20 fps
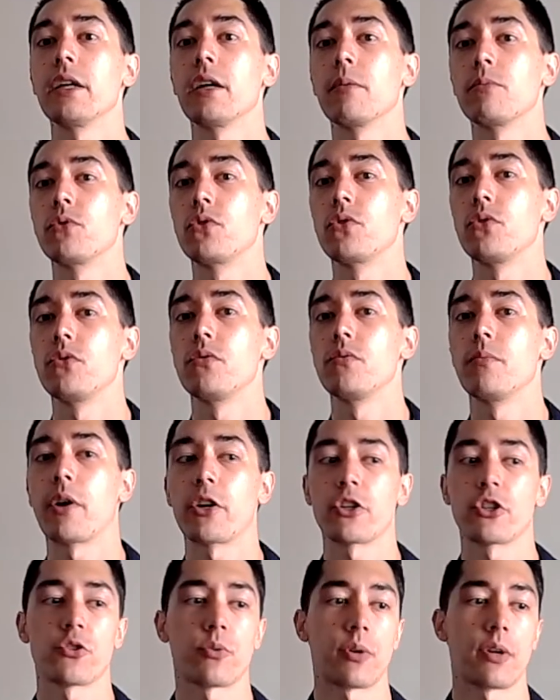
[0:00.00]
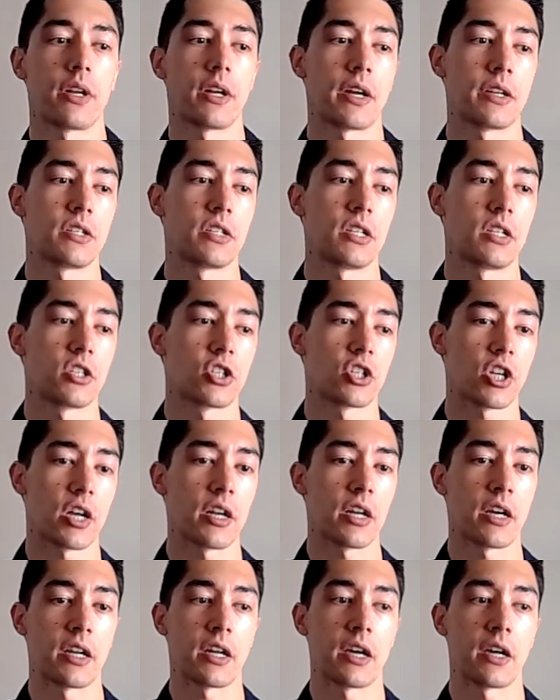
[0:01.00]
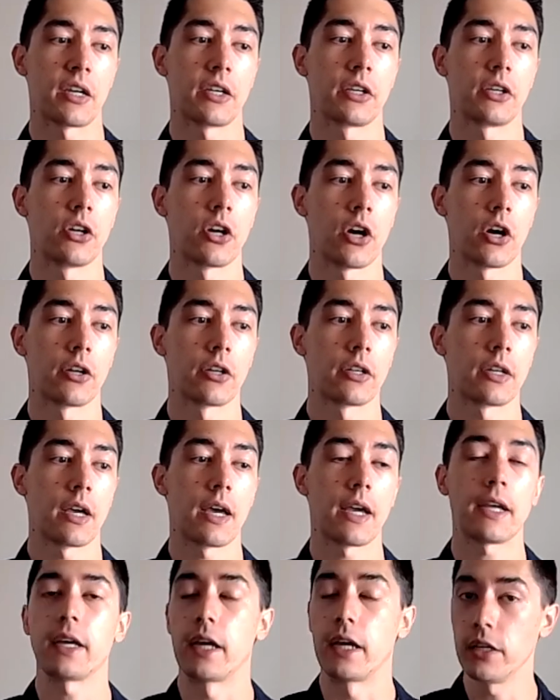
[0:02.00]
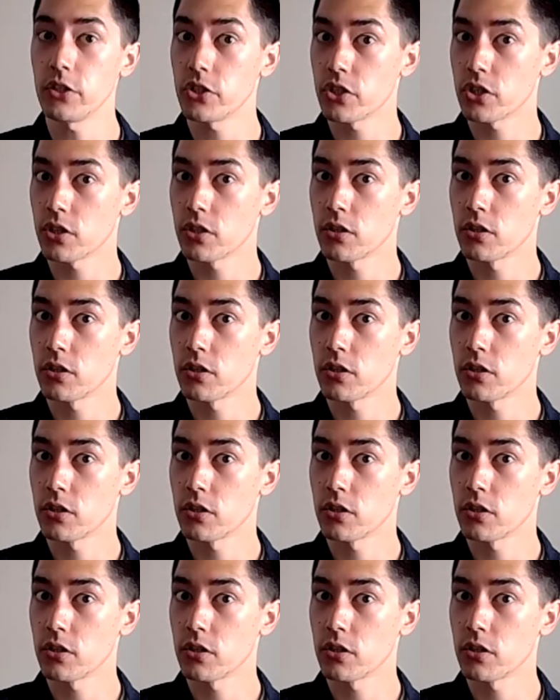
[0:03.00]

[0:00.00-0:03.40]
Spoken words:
up to March 2019, Shana and I got engaged.